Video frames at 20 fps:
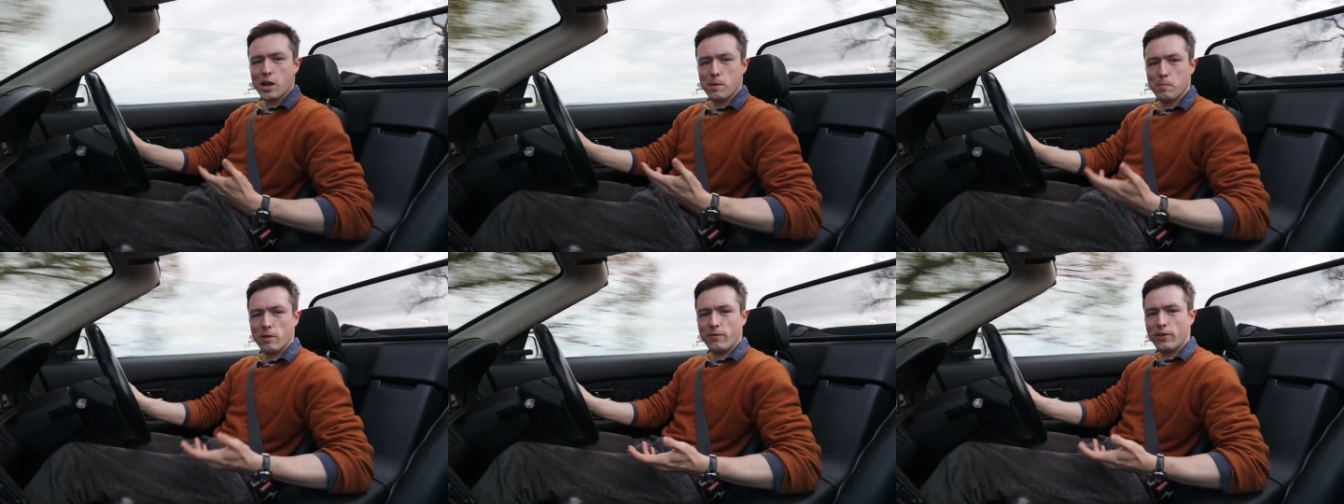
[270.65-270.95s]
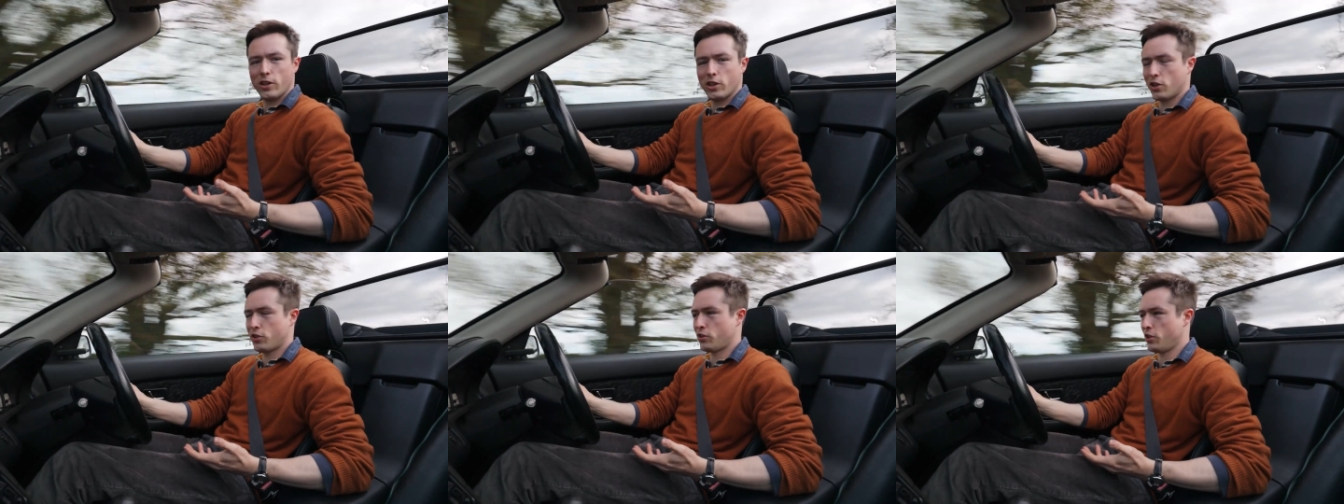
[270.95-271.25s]
a couple of
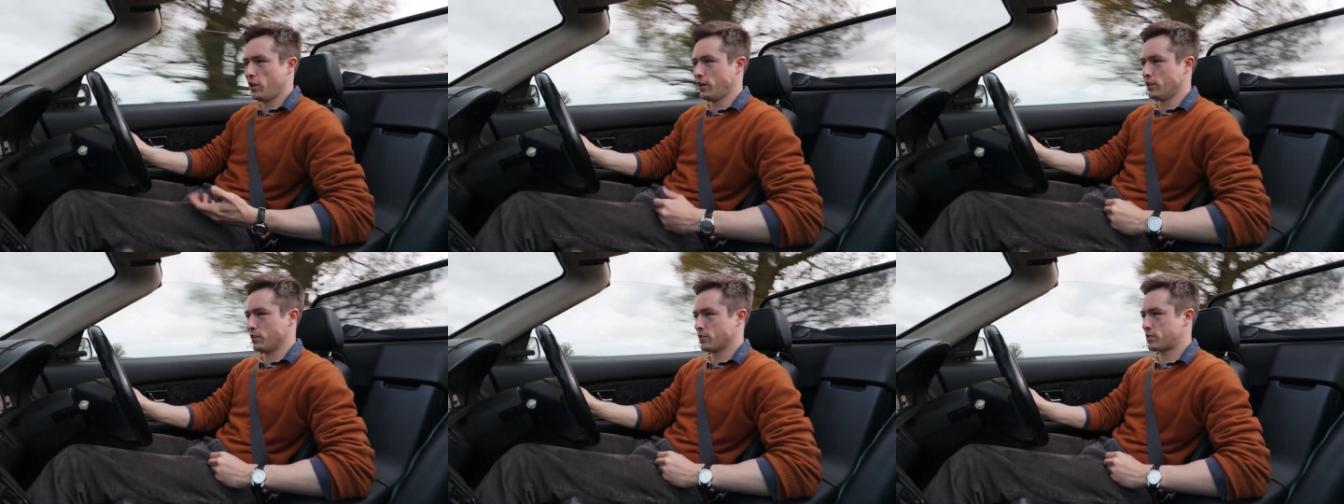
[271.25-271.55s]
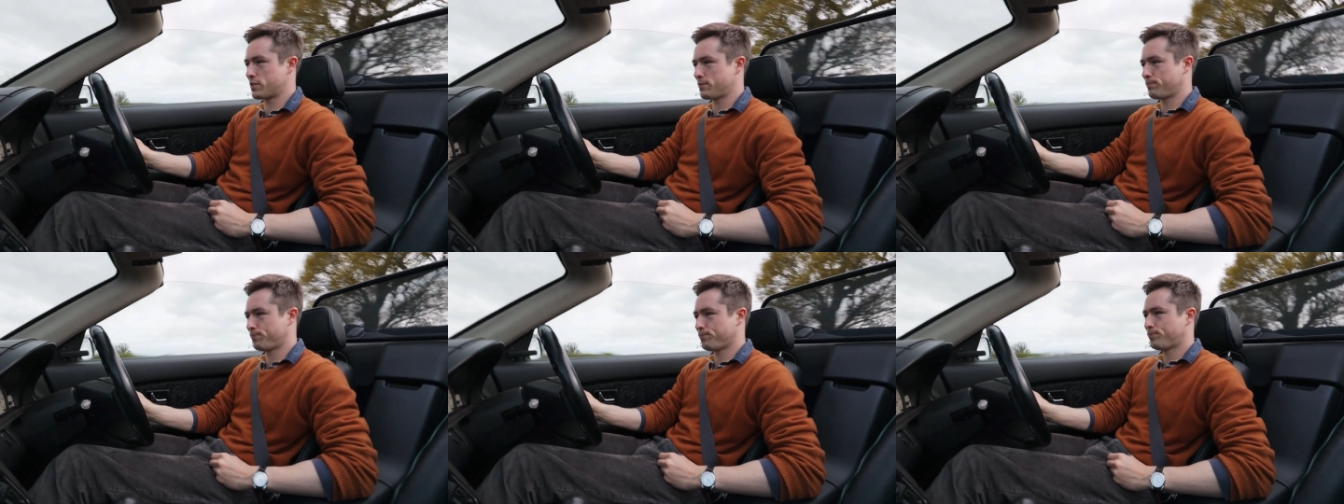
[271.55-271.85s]
other
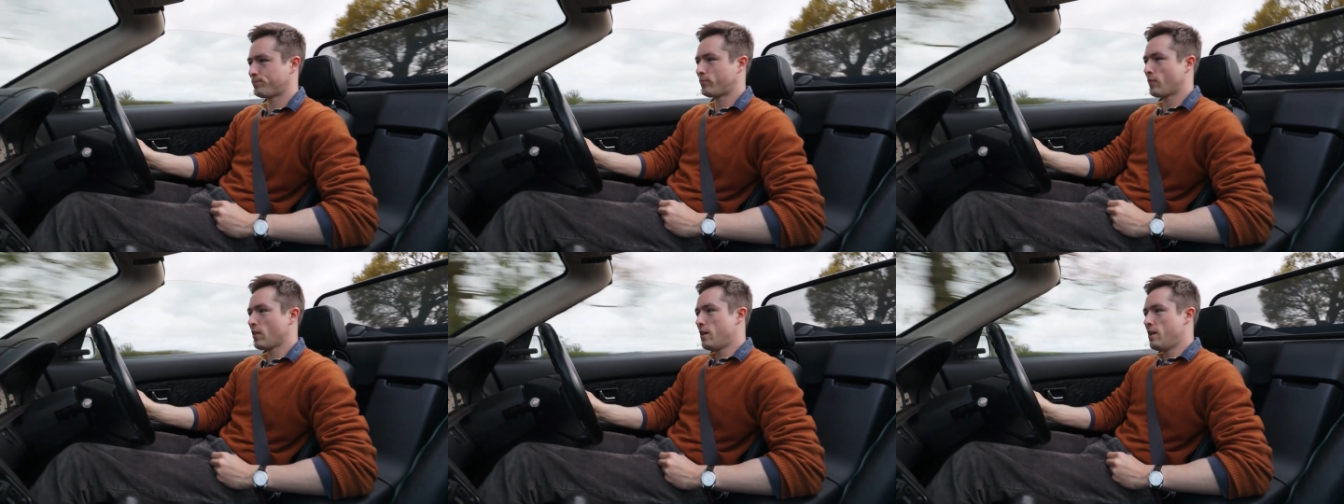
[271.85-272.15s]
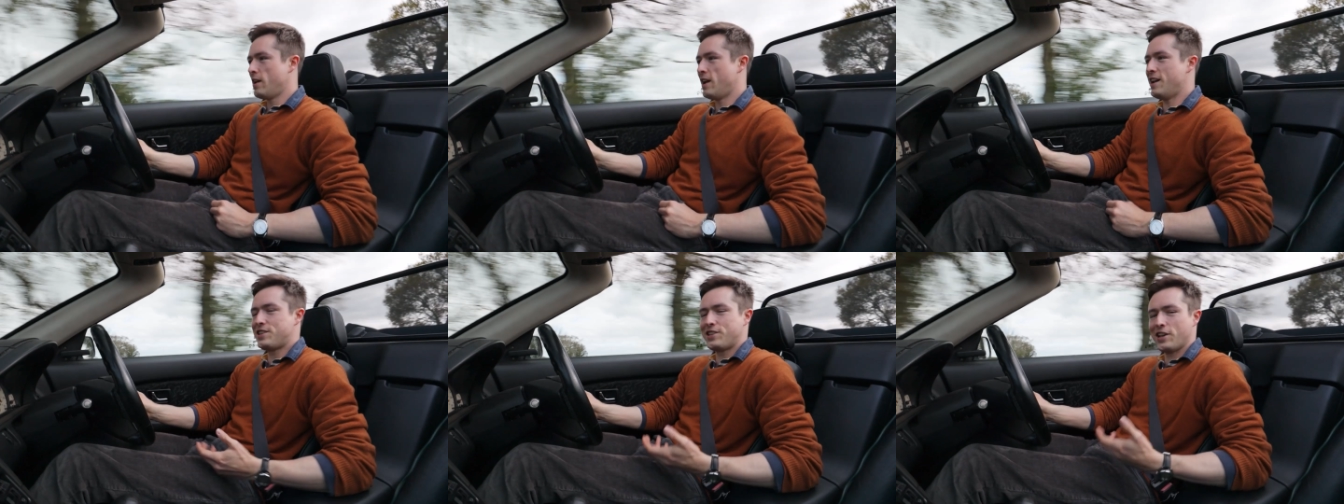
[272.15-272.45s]
things.
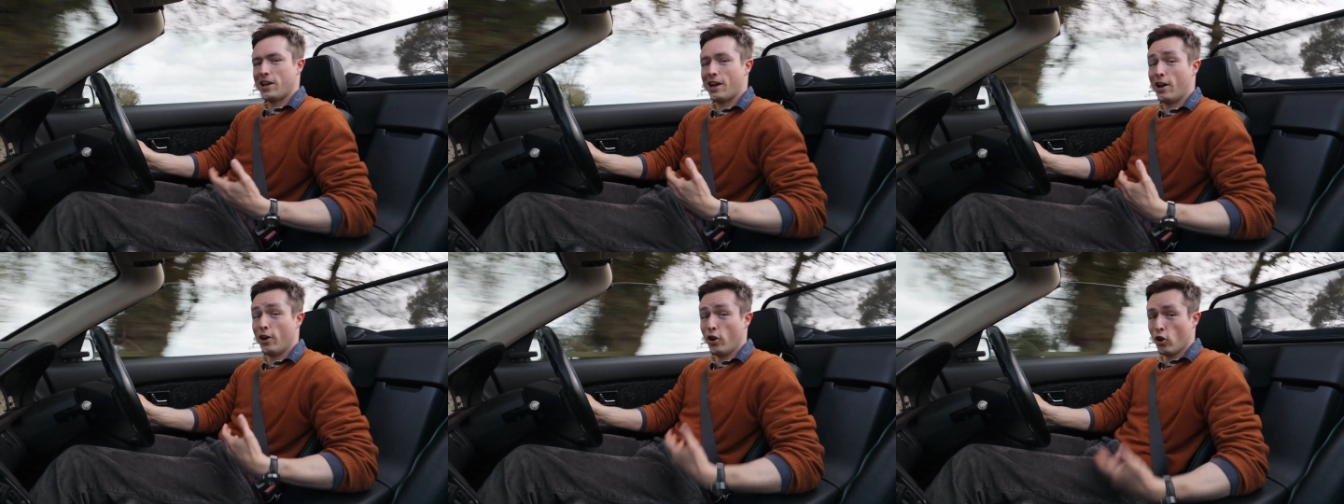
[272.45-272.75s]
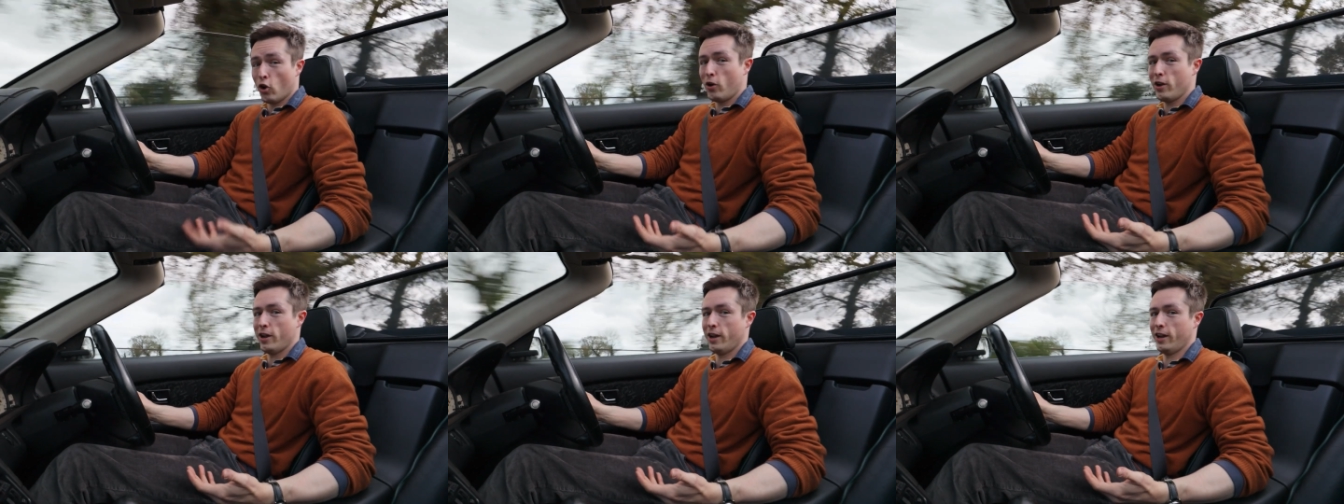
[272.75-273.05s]
Is it
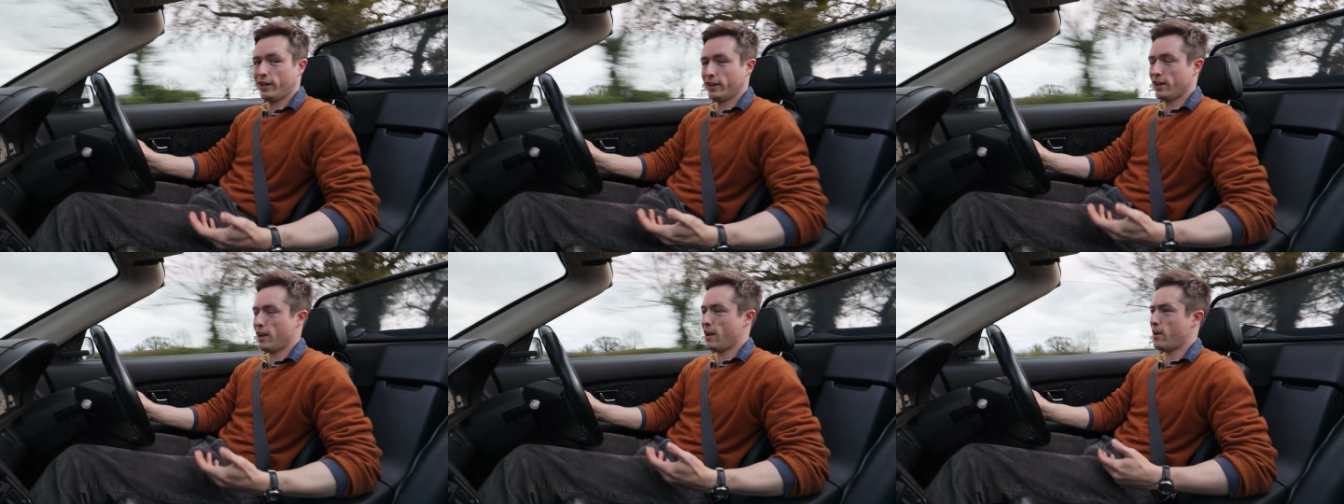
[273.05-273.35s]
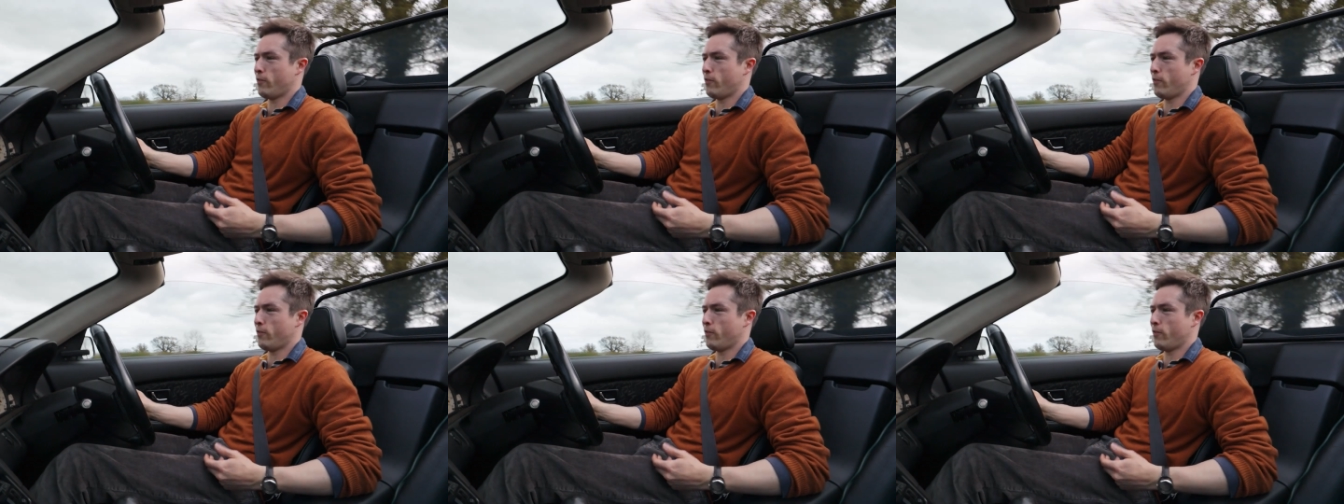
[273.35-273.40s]
annoying